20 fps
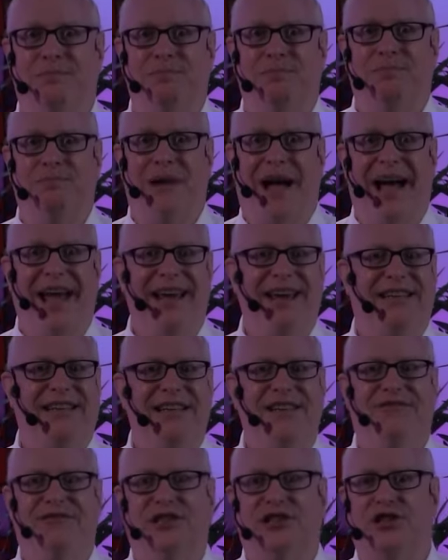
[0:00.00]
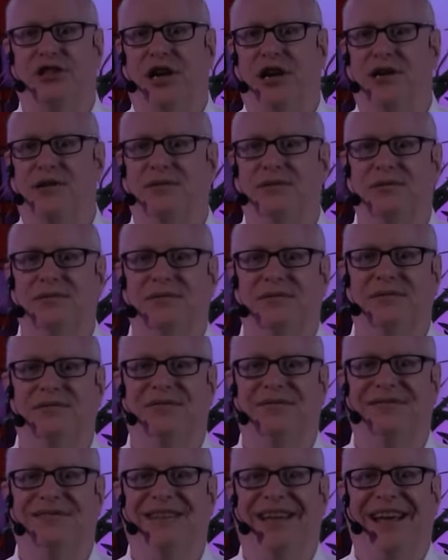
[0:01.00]
piety for show.
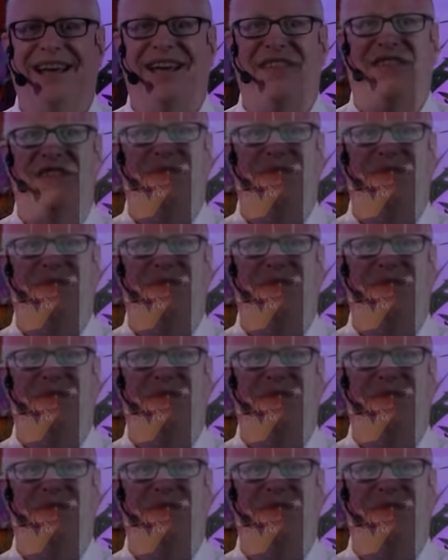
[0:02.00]
This